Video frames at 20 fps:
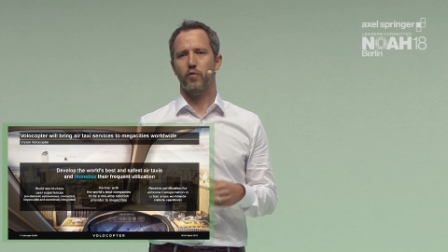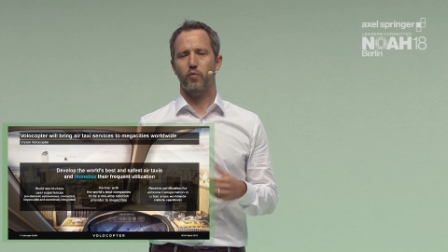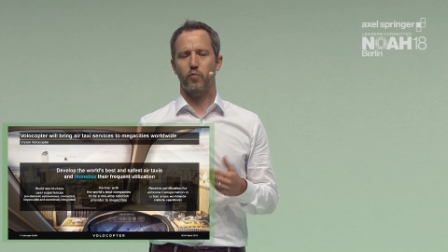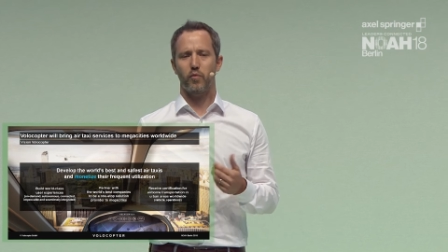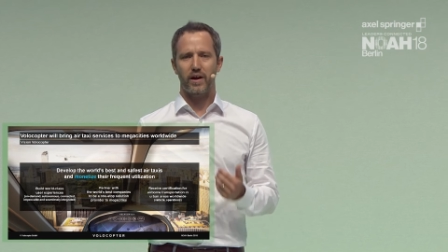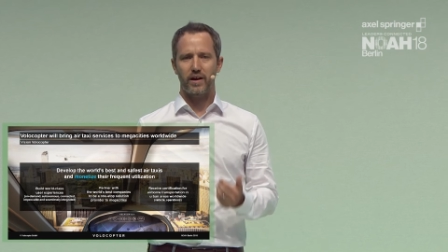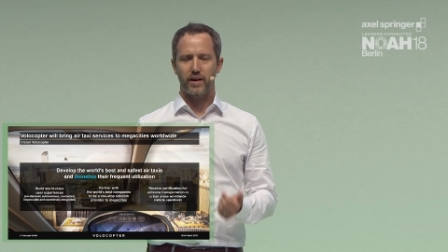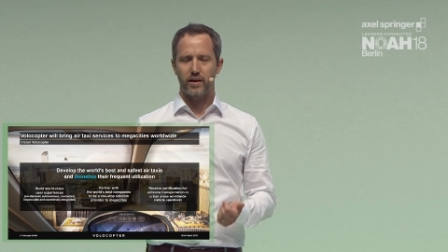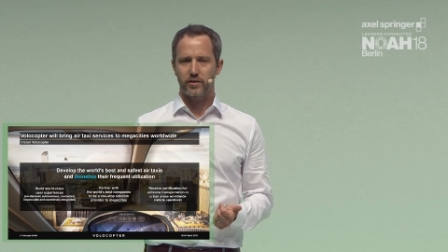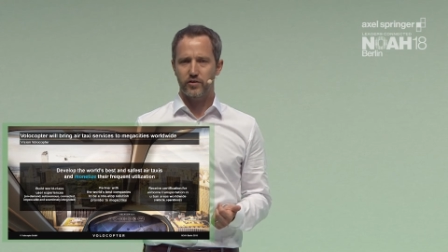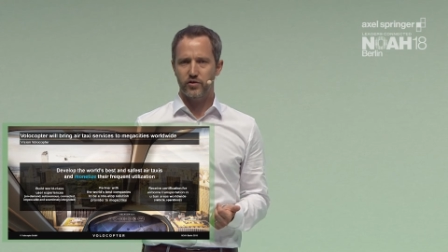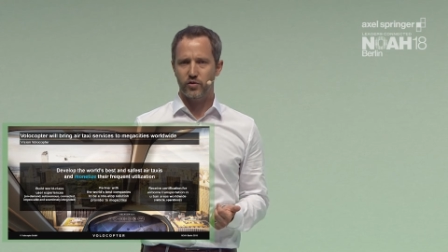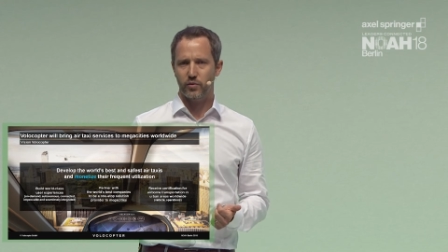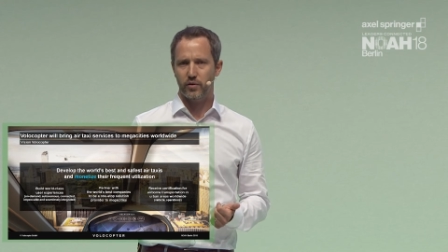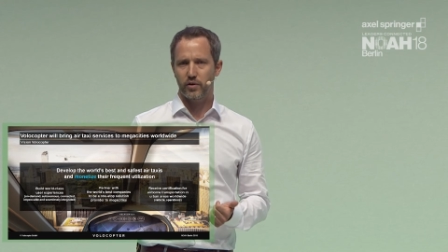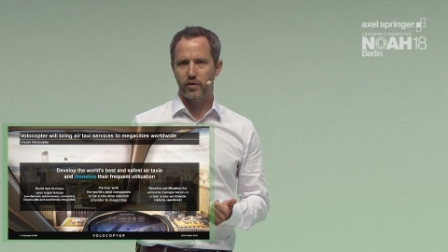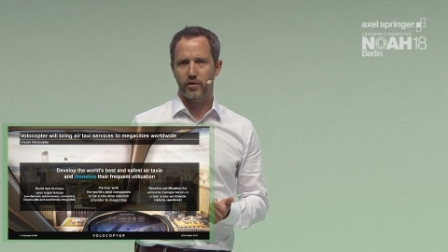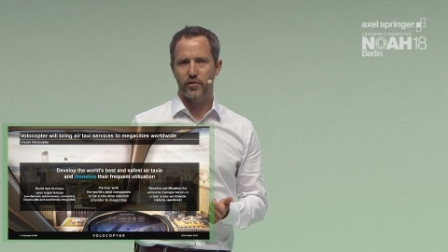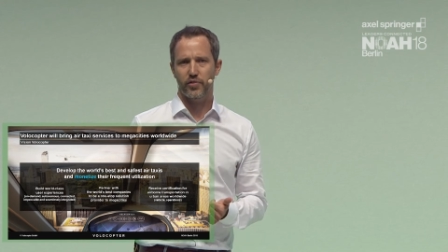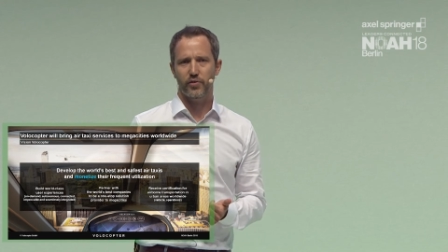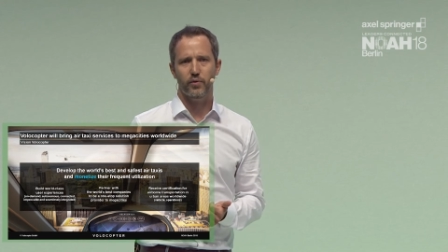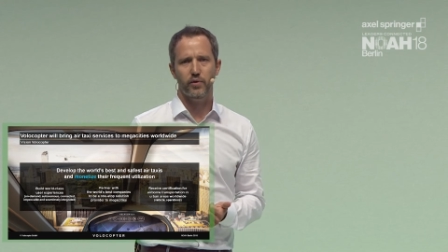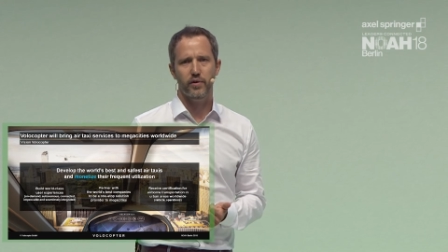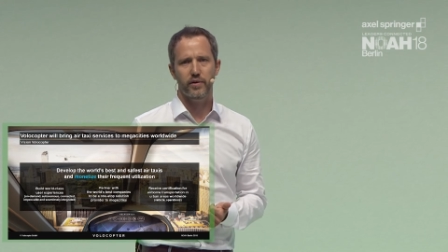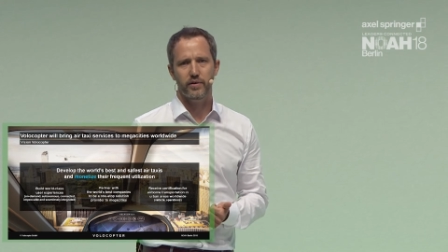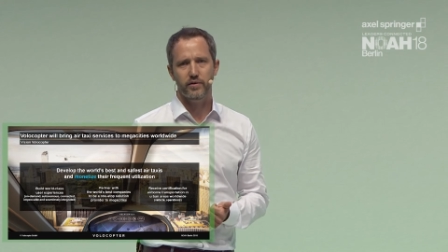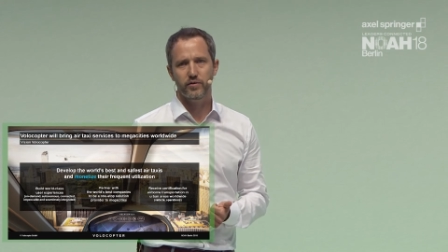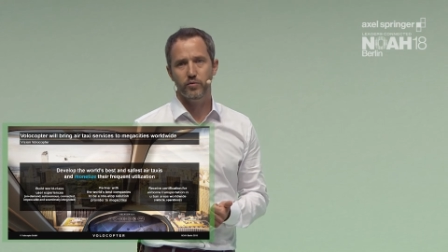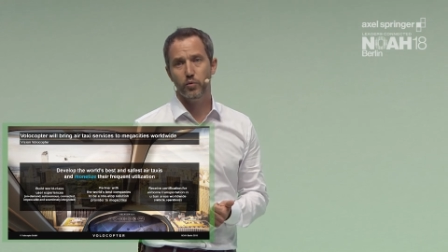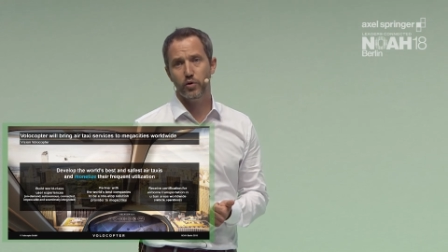regulatory
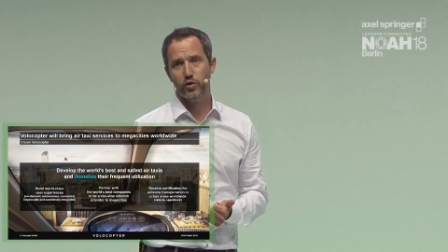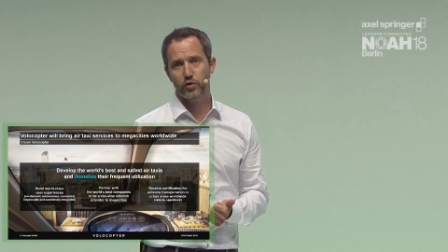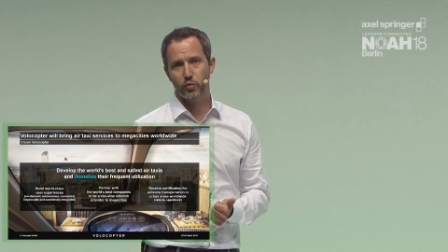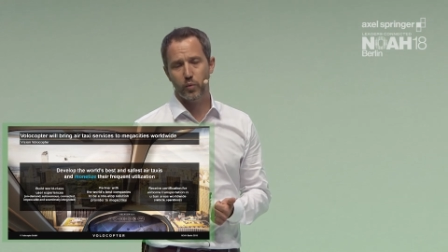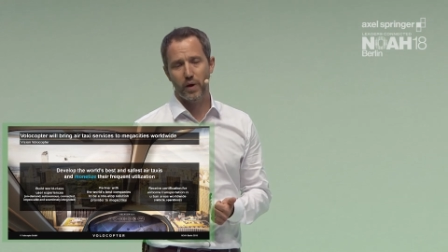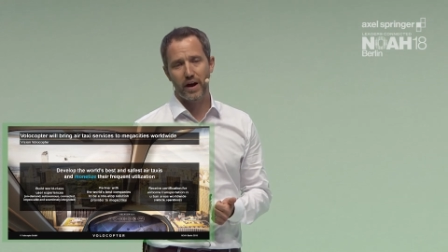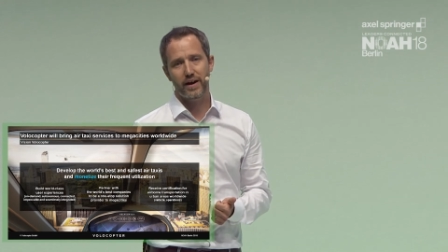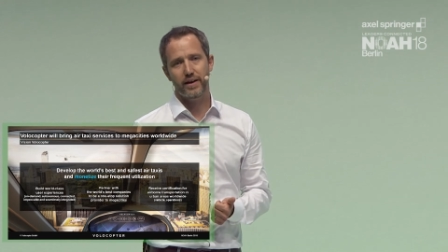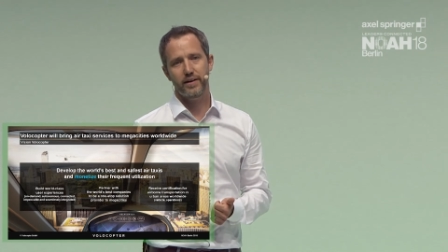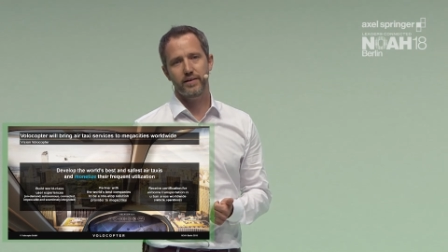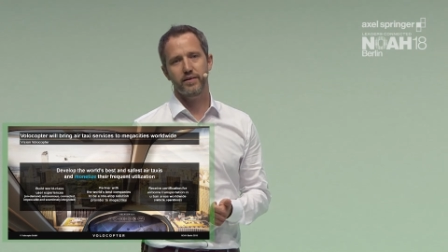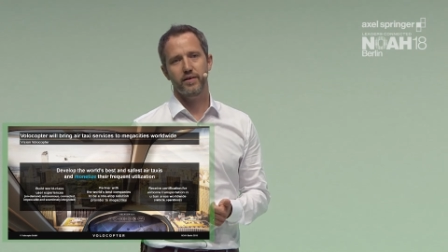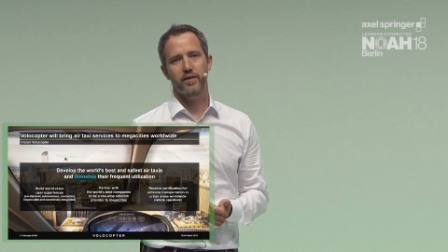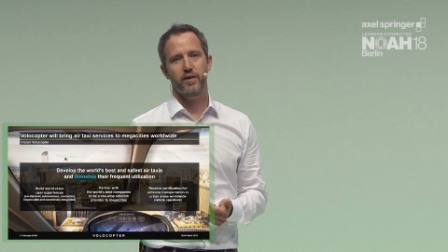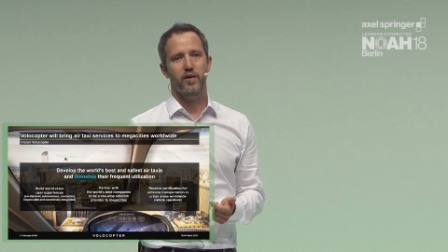authorities worldwide,